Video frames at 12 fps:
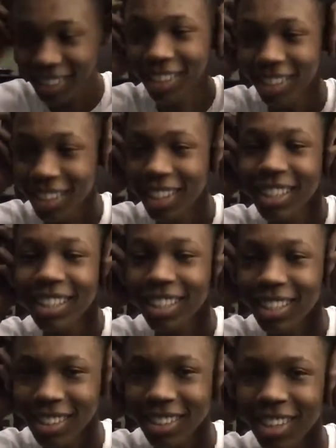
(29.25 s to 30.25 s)
So yeah, let's
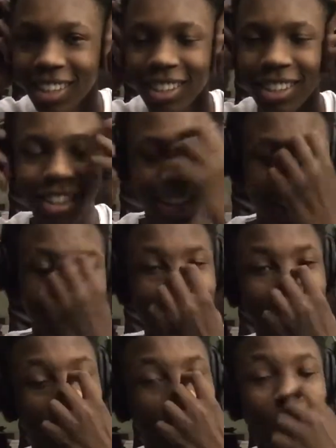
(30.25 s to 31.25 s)
get started.
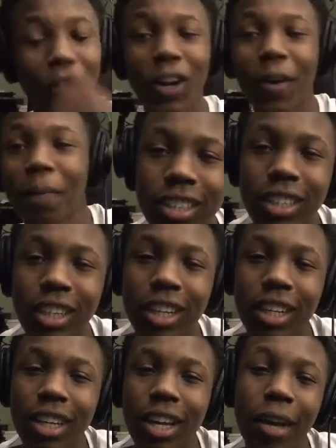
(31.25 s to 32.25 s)
It's called
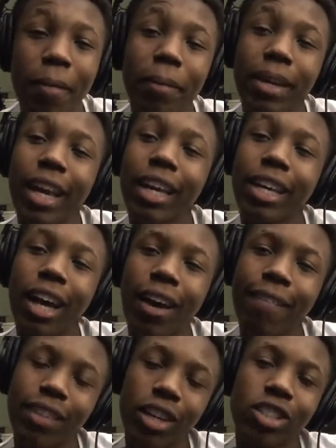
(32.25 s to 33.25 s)
NBA
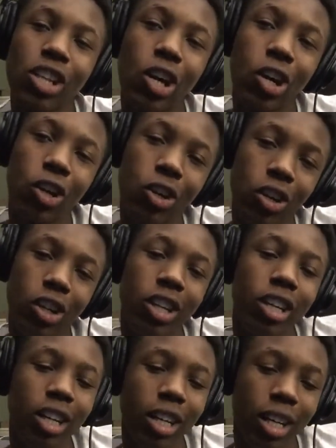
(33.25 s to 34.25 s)
Young vs. Old.
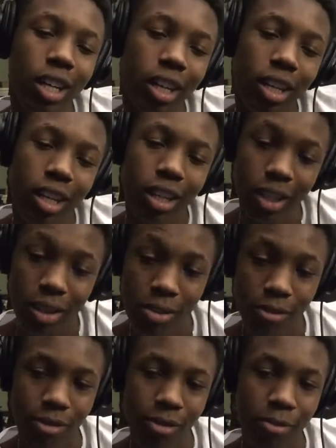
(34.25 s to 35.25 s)
You
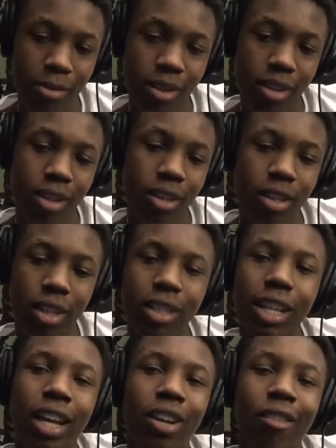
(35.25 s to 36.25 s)
feel me? It's
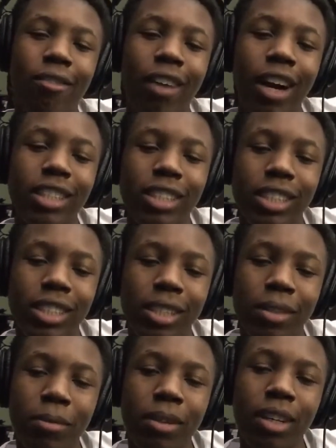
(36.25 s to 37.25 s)
not no fight and
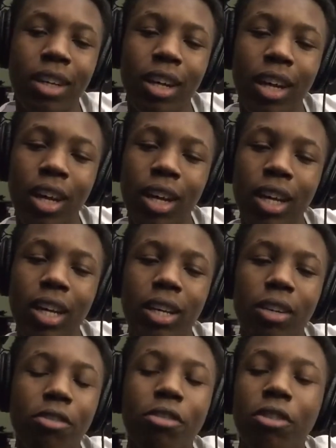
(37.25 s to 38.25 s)
shit, but
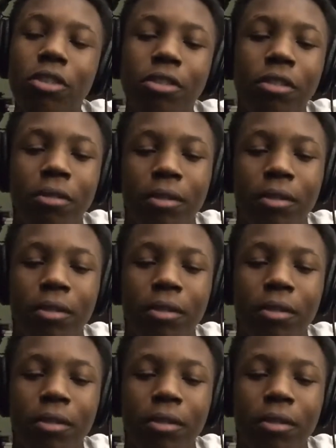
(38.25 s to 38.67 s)
you feel me?